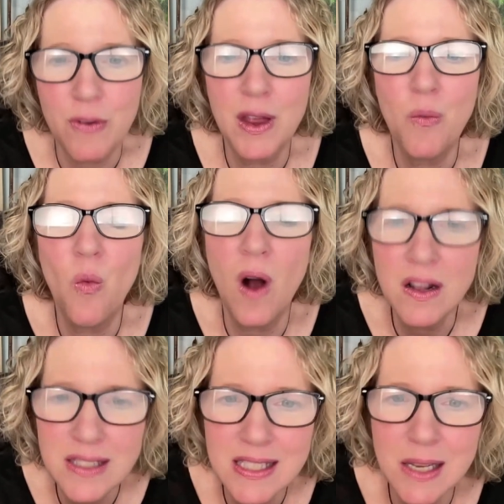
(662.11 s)
They
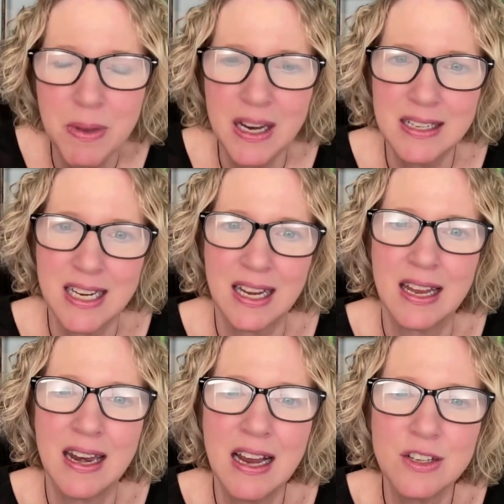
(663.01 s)
want somebody to
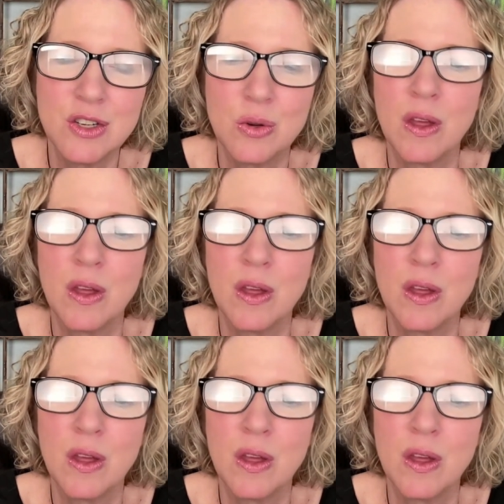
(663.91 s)
connect to,